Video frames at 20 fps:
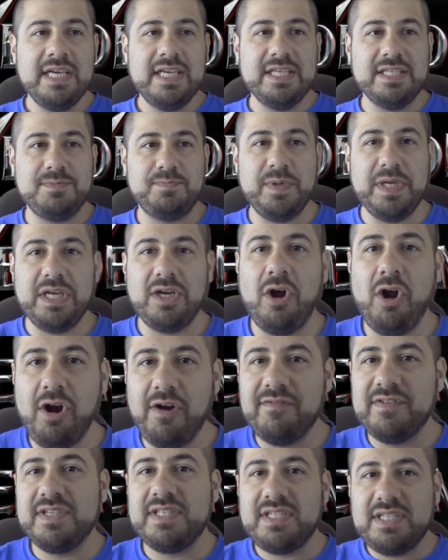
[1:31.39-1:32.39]
is being
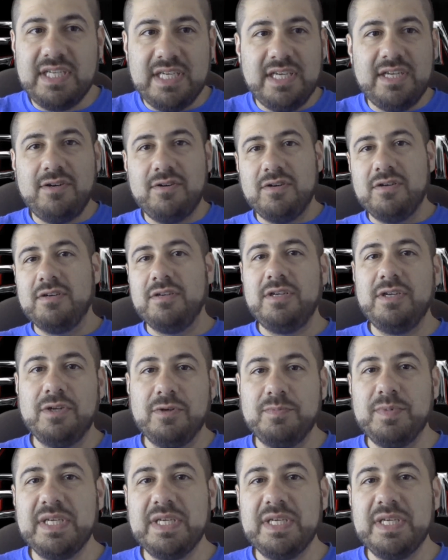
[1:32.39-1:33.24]
harvested or, you know,